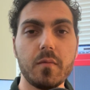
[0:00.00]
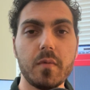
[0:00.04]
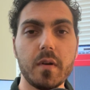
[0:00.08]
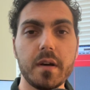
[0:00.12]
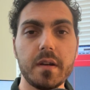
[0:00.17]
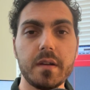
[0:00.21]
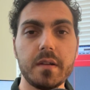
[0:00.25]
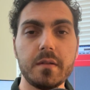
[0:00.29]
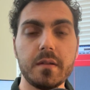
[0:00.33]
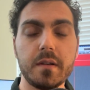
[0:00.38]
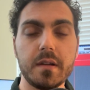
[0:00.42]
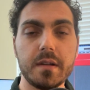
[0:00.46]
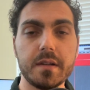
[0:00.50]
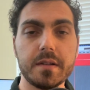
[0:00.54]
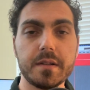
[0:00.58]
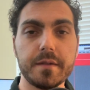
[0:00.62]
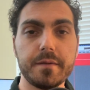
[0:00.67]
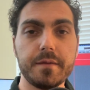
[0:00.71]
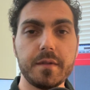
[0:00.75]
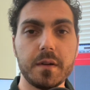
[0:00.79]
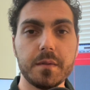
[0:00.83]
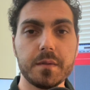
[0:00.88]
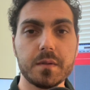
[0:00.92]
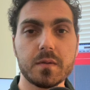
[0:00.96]
When is the
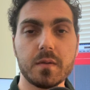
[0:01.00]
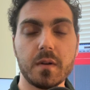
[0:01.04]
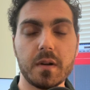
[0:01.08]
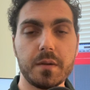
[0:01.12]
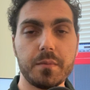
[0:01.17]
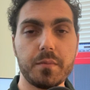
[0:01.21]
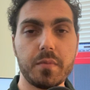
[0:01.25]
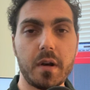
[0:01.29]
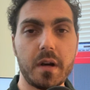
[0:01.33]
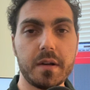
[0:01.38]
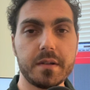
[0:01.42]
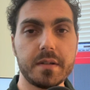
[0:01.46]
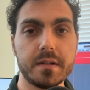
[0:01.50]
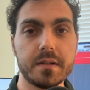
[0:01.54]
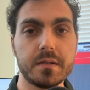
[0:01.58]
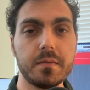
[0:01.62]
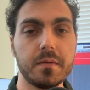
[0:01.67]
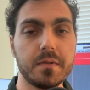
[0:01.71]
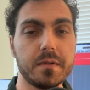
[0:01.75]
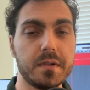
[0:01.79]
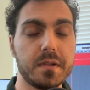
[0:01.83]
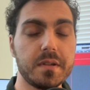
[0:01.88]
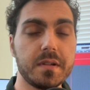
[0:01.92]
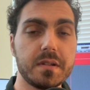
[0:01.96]
film scoring process
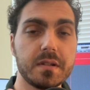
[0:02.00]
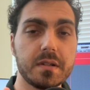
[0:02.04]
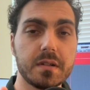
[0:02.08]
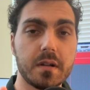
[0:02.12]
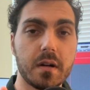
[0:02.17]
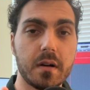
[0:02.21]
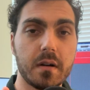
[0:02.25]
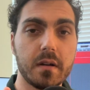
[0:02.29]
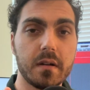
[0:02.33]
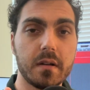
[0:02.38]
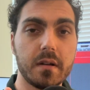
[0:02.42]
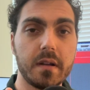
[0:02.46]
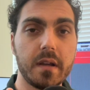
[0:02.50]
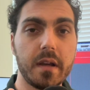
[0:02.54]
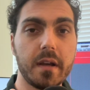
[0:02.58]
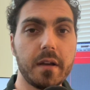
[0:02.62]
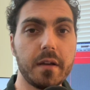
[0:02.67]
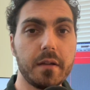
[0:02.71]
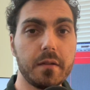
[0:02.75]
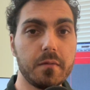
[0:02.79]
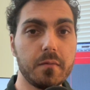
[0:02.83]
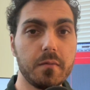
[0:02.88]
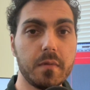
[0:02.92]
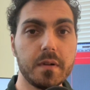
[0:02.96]
going to start,
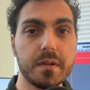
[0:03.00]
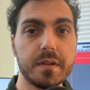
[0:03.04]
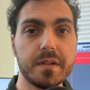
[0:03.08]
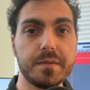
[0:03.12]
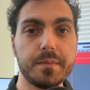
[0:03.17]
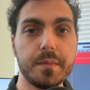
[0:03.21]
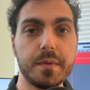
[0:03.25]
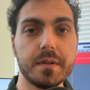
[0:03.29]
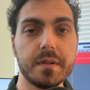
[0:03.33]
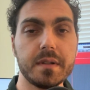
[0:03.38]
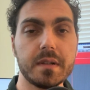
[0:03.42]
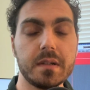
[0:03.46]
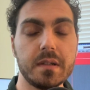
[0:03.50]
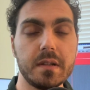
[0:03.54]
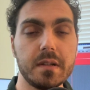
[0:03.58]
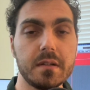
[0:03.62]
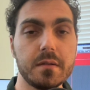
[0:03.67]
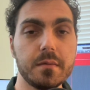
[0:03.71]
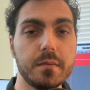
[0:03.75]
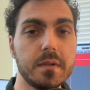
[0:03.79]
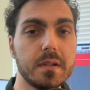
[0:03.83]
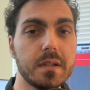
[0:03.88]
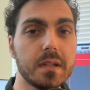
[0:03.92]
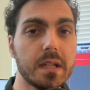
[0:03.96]
and when does music need
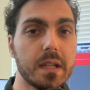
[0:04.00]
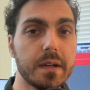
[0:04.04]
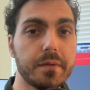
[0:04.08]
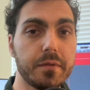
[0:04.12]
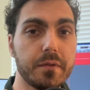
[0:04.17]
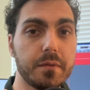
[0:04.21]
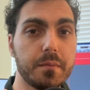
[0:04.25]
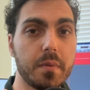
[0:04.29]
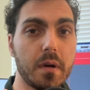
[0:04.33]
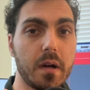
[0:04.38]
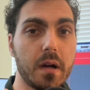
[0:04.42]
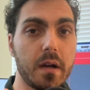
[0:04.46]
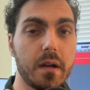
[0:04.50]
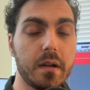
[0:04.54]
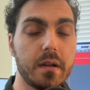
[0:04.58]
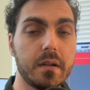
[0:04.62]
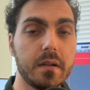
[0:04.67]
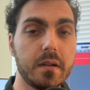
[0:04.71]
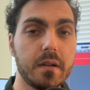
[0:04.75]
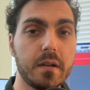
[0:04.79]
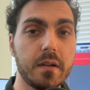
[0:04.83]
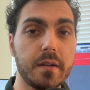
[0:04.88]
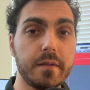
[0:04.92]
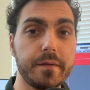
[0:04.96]
to be delivered by?
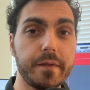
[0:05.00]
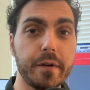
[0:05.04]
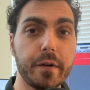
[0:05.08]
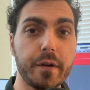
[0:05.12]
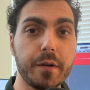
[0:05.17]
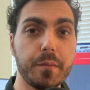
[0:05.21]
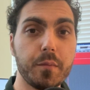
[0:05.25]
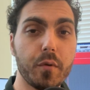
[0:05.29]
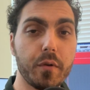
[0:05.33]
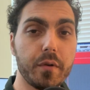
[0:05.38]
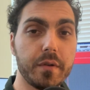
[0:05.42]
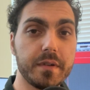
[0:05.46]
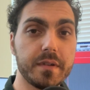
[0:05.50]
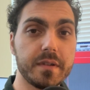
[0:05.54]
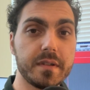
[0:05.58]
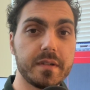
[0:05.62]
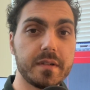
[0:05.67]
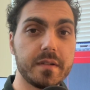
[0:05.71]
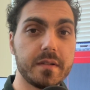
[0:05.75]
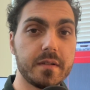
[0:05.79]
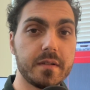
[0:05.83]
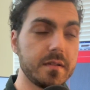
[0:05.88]
Very important.